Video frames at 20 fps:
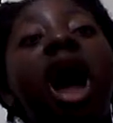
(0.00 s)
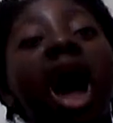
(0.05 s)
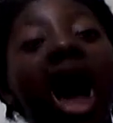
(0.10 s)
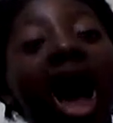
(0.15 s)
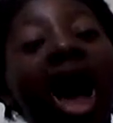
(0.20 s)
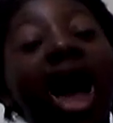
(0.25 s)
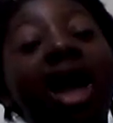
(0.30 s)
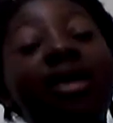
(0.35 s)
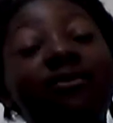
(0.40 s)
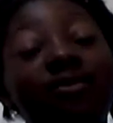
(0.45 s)

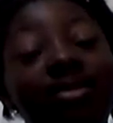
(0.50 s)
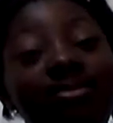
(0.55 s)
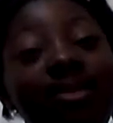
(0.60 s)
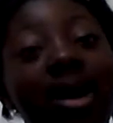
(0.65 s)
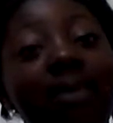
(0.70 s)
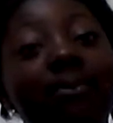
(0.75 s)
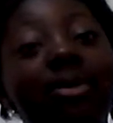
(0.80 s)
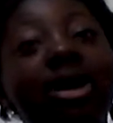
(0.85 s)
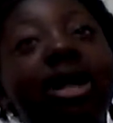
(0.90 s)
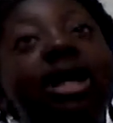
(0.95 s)
I
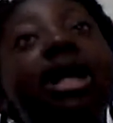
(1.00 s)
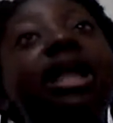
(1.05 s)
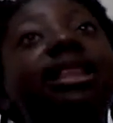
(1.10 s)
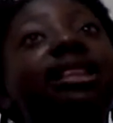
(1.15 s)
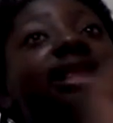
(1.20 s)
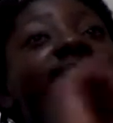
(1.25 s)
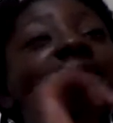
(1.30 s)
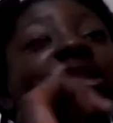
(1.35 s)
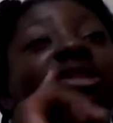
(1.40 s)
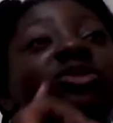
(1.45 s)
remember
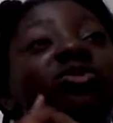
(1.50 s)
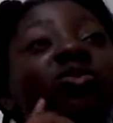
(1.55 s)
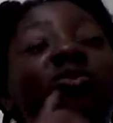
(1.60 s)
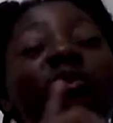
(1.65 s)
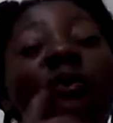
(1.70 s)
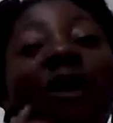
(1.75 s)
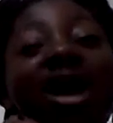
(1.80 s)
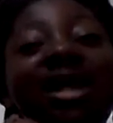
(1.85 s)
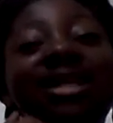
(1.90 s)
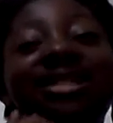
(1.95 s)
that this
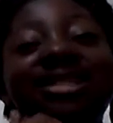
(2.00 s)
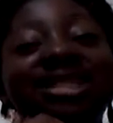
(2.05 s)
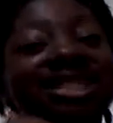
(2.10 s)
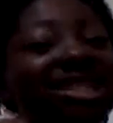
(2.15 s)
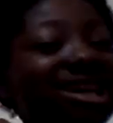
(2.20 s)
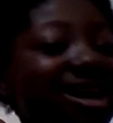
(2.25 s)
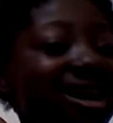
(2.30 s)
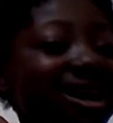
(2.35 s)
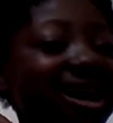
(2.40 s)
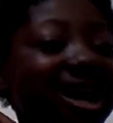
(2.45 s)
one
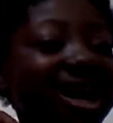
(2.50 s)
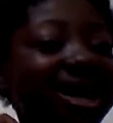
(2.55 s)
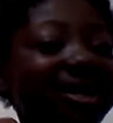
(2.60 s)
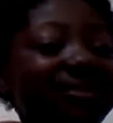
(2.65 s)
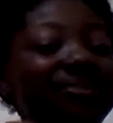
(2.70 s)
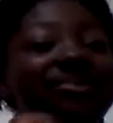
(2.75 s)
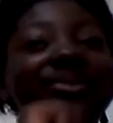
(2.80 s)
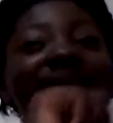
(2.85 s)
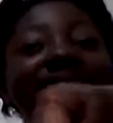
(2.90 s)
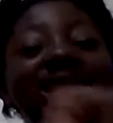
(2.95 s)

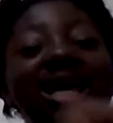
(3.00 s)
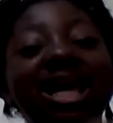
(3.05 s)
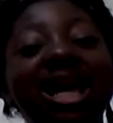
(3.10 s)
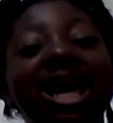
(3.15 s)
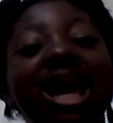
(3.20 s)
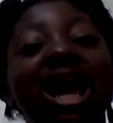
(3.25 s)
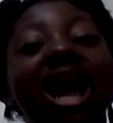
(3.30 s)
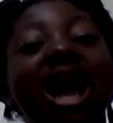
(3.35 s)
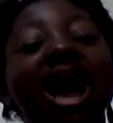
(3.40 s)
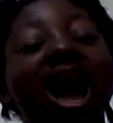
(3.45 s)
time
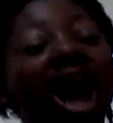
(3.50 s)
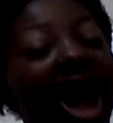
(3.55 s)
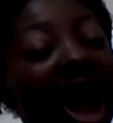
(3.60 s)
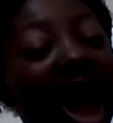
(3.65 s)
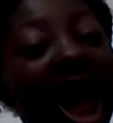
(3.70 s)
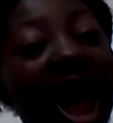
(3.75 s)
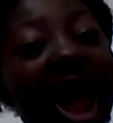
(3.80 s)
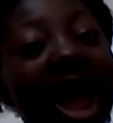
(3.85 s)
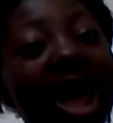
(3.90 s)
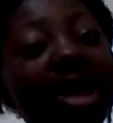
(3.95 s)

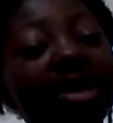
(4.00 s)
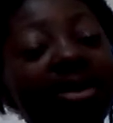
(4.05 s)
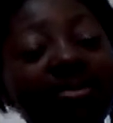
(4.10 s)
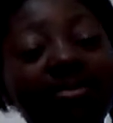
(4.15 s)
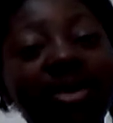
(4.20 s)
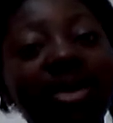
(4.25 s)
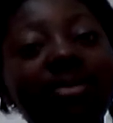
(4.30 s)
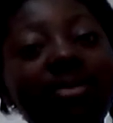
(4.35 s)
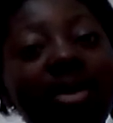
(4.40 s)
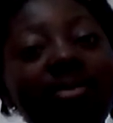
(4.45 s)
I,
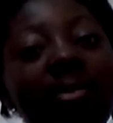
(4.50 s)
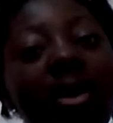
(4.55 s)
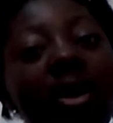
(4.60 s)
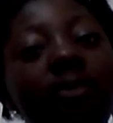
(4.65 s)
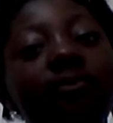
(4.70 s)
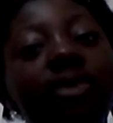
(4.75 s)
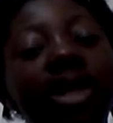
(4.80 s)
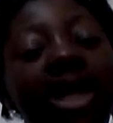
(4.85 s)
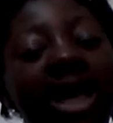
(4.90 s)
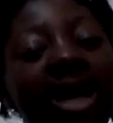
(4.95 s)
me and my
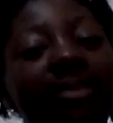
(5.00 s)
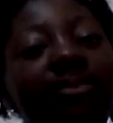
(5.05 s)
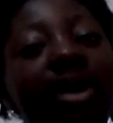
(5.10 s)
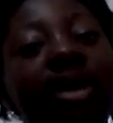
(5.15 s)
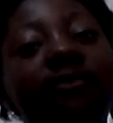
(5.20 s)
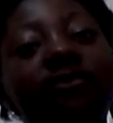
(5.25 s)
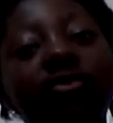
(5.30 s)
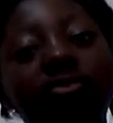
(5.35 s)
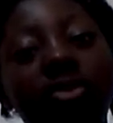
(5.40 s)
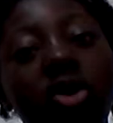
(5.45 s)
mom, we came
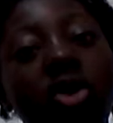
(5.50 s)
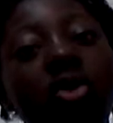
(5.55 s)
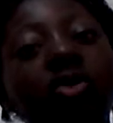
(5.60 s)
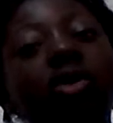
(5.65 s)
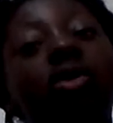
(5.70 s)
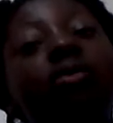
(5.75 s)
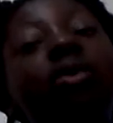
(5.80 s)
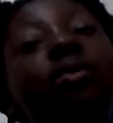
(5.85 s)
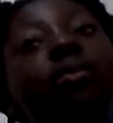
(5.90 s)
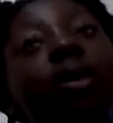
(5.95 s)
back from
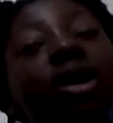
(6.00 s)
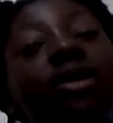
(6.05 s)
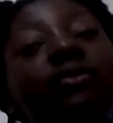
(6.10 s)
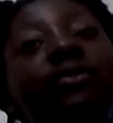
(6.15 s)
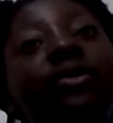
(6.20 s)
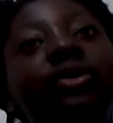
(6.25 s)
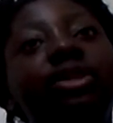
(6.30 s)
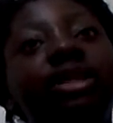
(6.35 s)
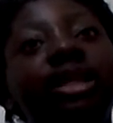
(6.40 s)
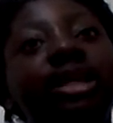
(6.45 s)
Kroger. We bought a
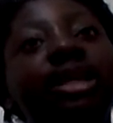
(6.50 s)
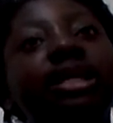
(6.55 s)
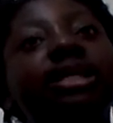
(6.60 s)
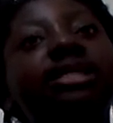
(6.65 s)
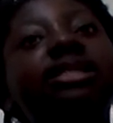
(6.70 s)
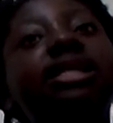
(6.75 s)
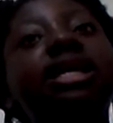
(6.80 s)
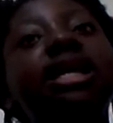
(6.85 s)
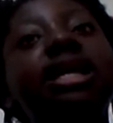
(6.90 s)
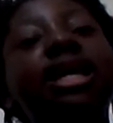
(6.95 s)
few
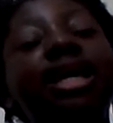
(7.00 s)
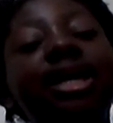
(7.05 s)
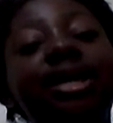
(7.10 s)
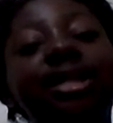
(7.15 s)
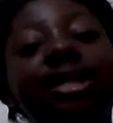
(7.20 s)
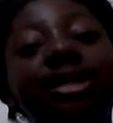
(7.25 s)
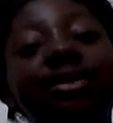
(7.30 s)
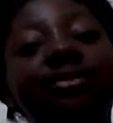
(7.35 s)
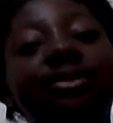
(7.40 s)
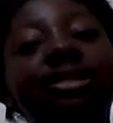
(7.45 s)
things,
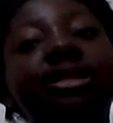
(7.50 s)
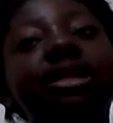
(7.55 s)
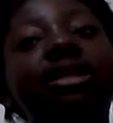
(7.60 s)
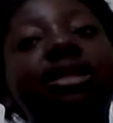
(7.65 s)
and it was